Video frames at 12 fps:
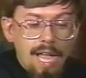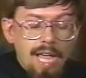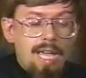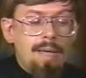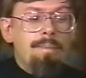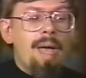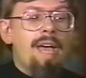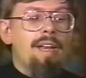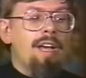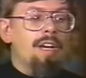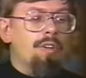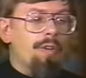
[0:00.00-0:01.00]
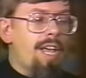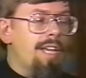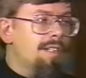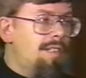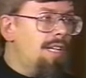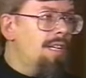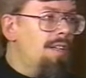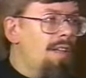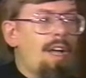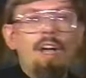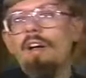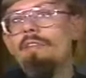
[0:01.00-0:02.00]
He met a great deal
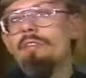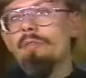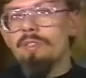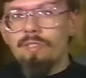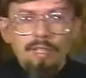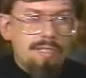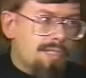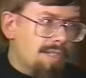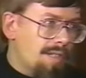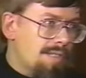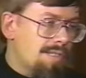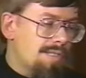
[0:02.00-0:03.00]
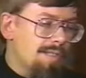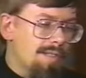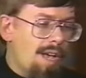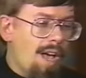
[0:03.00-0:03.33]
of resistance